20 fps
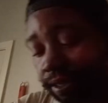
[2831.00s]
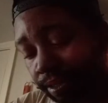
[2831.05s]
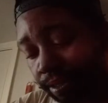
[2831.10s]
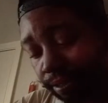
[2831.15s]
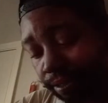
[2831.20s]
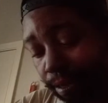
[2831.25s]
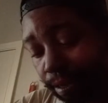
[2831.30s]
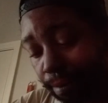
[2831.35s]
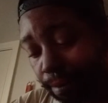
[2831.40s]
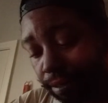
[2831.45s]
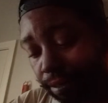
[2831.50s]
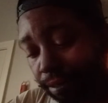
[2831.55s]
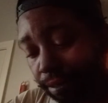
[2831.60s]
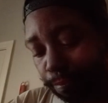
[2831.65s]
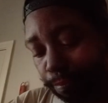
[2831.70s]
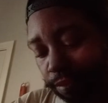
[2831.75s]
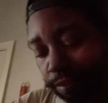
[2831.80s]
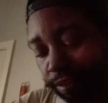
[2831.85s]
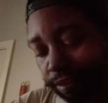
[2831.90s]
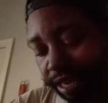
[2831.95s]

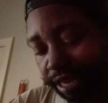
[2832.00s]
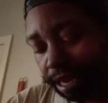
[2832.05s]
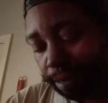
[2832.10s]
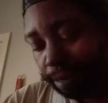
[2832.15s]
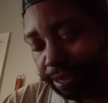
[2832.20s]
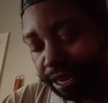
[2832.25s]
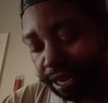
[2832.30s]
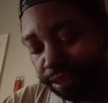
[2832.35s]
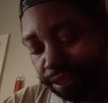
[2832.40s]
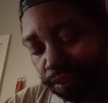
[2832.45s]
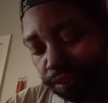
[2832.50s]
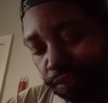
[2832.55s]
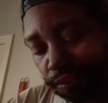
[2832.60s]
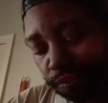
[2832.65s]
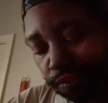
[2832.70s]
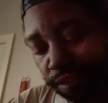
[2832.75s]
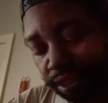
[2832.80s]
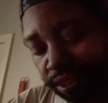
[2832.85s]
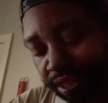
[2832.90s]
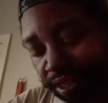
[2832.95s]
WWJB is
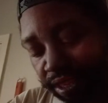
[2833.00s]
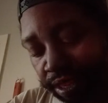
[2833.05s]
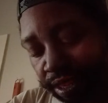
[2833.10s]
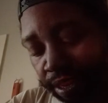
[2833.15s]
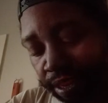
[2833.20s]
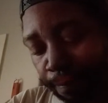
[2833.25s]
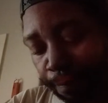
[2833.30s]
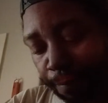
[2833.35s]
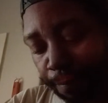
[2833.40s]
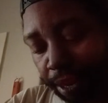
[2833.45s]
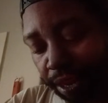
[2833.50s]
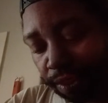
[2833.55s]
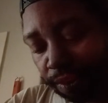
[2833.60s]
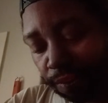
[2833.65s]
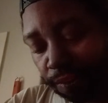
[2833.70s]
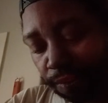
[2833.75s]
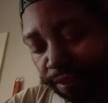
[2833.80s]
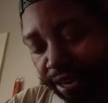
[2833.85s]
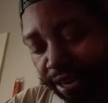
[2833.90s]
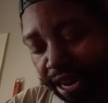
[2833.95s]
owned by
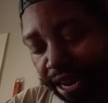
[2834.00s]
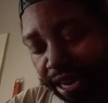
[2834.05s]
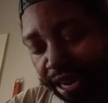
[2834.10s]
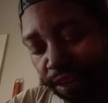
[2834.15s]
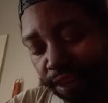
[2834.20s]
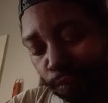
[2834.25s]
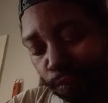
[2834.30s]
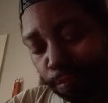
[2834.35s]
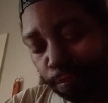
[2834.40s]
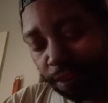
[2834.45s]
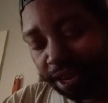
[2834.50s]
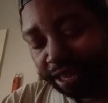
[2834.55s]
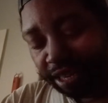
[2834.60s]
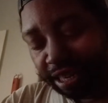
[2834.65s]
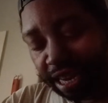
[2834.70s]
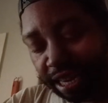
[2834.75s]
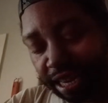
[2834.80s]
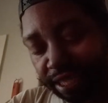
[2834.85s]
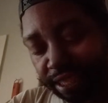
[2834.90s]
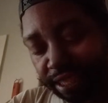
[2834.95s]
Hernando
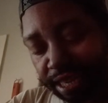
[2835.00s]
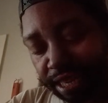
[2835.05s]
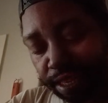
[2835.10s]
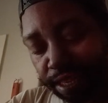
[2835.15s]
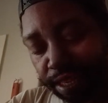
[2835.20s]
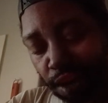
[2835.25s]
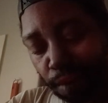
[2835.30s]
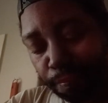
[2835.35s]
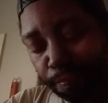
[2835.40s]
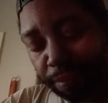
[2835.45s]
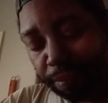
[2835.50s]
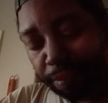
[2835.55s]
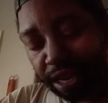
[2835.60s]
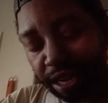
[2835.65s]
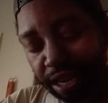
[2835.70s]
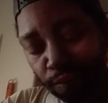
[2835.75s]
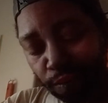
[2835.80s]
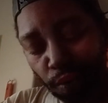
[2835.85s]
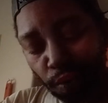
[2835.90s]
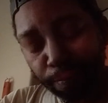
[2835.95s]
Broadcasting Company
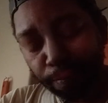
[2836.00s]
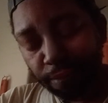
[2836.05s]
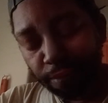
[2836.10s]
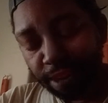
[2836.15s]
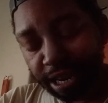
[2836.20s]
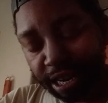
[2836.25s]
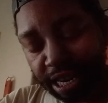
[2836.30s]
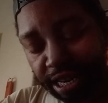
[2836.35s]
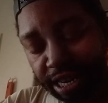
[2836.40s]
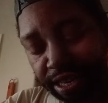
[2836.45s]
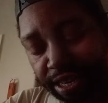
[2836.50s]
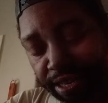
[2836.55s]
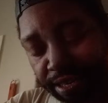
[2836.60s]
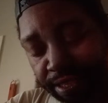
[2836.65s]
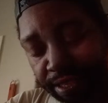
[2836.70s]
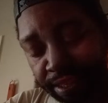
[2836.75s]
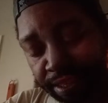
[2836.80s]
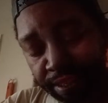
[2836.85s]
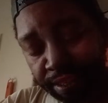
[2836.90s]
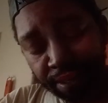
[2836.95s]
Incorporated,
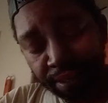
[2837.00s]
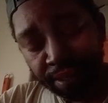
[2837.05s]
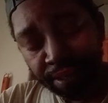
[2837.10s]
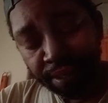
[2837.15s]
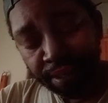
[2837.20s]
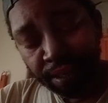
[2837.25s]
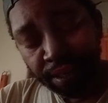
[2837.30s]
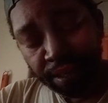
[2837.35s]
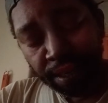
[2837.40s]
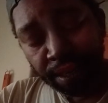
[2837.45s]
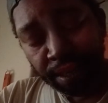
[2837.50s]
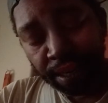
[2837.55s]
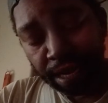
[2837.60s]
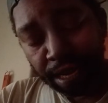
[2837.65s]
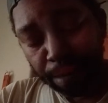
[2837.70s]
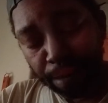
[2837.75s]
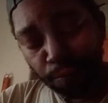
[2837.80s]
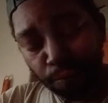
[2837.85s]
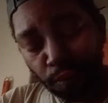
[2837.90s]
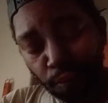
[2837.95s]

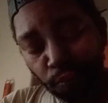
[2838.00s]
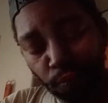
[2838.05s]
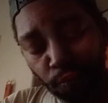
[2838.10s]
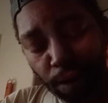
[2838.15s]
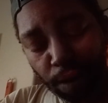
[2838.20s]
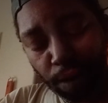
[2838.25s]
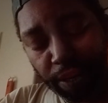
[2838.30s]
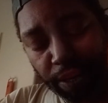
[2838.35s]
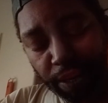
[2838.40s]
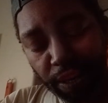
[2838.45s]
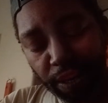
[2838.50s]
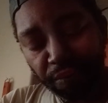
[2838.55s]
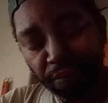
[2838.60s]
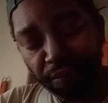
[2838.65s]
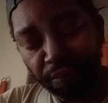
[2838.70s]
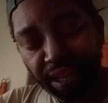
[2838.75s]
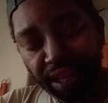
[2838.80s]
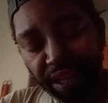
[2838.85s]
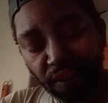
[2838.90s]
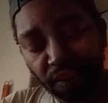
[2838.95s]
and programming is
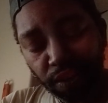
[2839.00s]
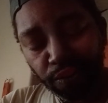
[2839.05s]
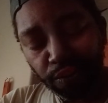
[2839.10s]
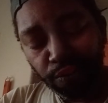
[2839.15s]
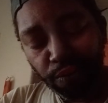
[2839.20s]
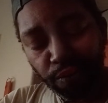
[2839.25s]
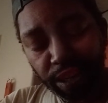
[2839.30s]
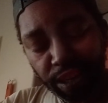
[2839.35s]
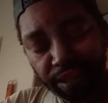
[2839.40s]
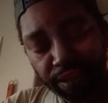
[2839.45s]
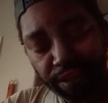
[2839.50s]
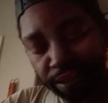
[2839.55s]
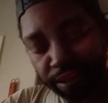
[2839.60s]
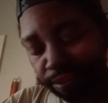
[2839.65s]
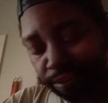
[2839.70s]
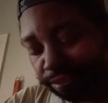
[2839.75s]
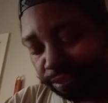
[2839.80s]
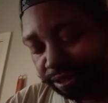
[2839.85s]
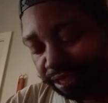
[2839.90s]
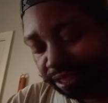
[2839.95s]
relayed on
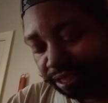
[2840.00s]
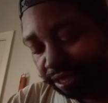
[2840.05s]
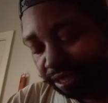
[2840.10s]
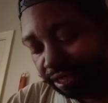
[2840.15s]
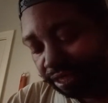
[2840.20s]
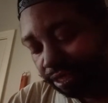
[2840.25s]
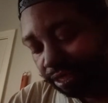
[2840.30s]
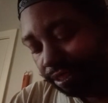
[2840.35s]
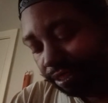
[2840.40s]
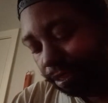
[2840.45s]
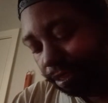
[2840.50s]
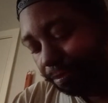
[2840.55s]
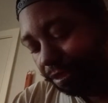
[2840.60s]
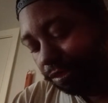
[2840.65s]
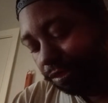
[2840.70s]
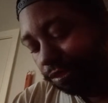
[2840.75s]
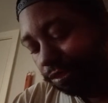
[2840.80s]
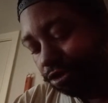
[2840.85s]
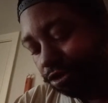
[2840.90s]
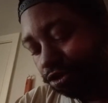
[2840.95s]
translator stations
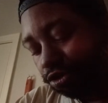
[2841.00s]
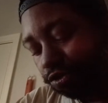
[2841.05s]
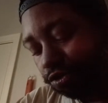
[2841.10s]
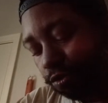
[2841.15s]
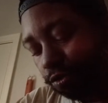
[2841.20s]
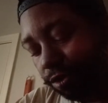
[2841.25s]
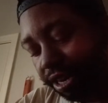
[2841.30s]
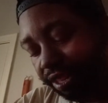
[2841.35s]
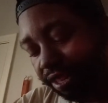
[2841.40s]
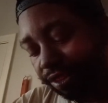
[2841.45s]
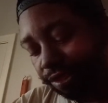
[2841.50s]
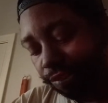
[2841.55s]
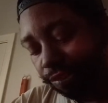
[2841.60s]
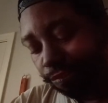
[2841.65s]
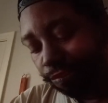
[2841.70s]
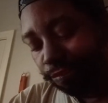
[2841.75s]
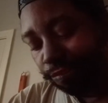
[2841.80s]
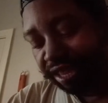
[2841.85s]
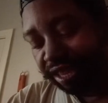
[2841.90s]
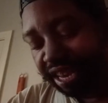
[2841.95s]

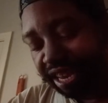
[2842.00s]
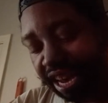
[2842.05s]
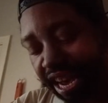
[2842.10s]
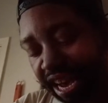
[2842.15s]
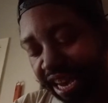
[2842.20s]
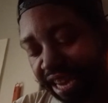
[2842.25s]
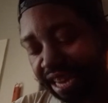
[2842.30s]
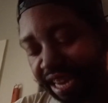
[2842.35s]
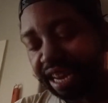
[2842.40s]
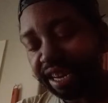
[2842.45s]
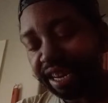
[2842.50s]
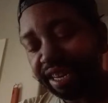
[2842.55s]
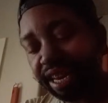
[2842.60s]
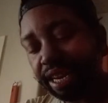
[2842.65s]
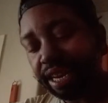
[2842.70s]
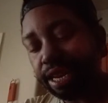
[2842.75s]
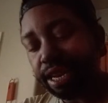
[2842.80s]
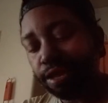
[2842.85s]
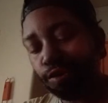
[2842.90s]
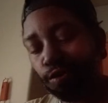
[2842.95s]
W222CI
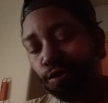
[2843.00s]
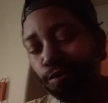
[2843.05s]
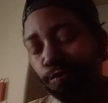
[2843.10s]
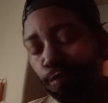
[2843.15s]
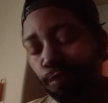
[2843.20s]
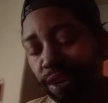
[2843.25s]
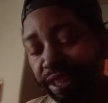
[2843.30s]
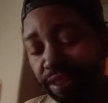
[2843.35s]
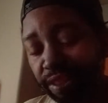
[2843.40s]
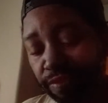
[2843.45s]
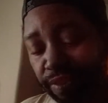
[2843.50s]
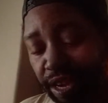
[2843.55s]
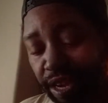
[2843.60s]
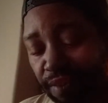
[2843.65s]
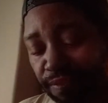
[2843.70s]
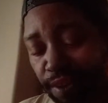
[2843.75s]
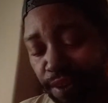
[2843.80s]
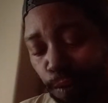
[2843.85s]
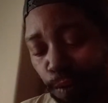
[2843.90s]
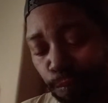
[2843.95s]
92.3
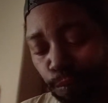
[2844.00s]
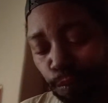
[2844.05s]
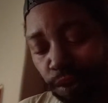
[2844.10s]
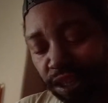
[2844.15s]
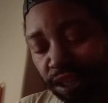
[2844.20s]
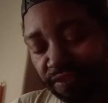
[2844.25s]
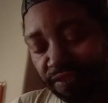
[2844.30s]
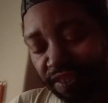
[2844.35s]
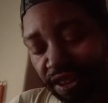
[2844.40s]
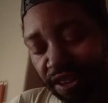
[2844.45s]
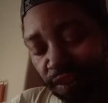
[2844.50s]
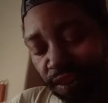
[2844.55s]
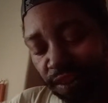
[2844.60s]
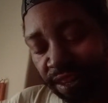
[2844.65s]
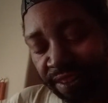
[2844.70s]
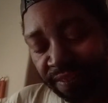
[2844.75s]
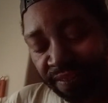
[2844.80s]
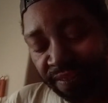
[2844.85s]
FM Brooksville